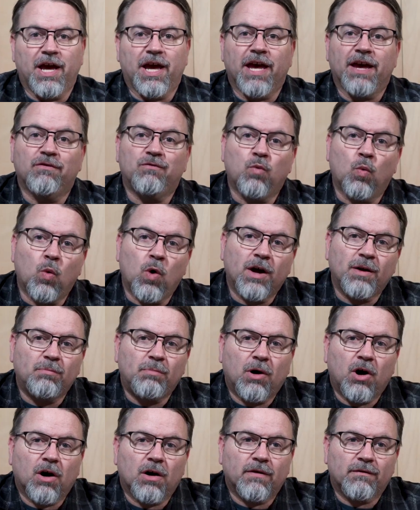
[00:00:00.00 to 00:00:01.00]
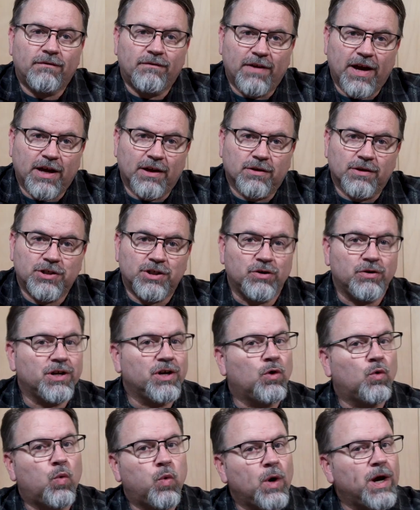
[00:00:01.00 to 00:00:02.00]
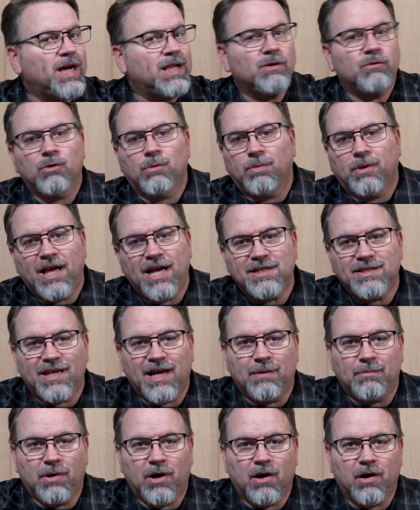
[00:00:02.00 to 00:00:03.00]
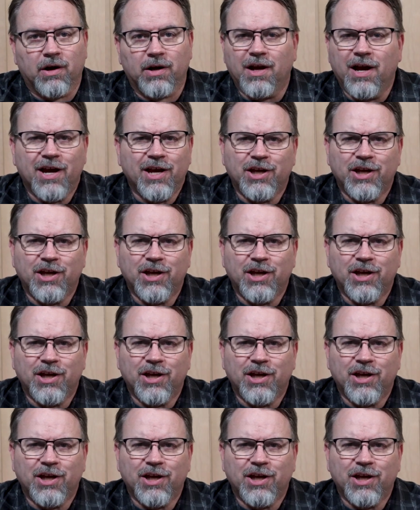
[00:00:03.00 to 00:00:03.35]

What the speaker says: If one part fails, you can quickly replace that part.